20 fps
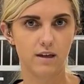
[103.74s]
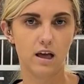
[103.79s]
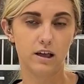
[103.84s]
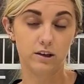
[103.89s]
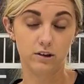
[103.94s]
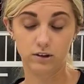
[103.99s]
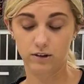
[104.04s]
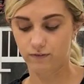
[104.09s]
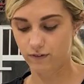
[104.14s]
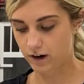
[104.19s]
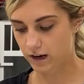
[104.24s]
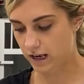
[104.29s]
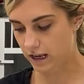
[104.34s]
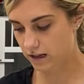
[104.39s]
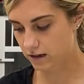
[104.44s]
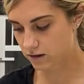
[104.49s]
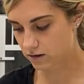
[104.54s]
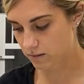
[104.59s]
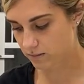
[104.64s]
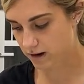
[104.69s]
use it for a
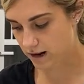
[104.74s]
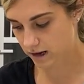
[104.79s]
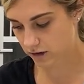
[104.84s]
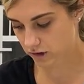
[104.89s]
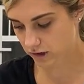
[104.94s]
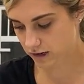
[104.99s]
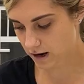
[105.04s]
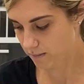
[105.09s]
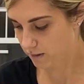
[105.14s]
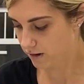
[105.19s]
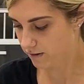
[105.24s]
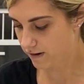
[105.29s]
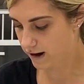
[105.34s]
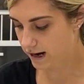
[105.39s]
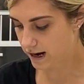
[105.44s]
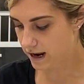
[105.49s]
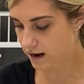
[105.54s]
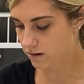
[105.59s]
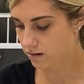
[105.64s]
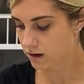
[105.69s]
kitten, so I'm gonna actually double it right
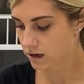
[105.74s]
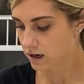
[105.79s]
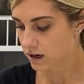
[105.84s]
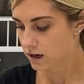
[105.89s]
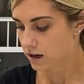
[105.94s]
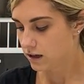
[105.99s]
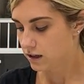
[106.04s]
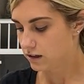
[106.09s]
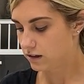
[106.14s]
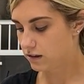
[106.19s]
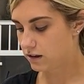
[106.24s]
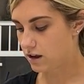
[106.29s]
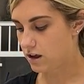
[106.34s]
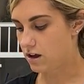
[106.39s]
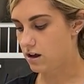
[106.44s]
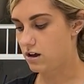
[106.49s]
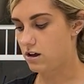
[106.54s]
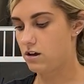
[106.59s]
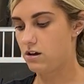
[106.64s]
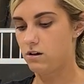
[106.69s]
now. So
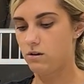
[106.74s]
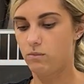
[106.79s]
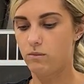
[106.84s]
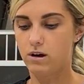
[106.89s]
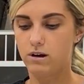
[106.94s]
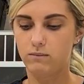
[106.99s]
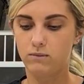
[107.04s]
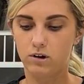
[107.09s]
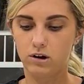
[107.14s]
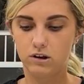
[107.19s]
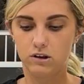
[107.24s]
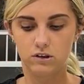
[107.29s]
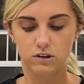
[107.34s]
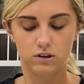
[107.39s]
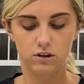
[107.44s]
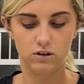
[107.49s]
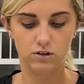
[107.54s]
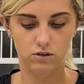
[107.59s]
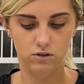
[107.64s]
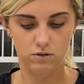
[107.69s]
1 more
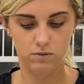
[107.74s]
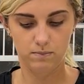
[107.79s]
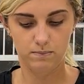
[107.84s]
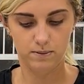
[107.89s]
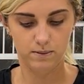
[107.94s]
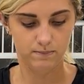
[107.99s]
scoop.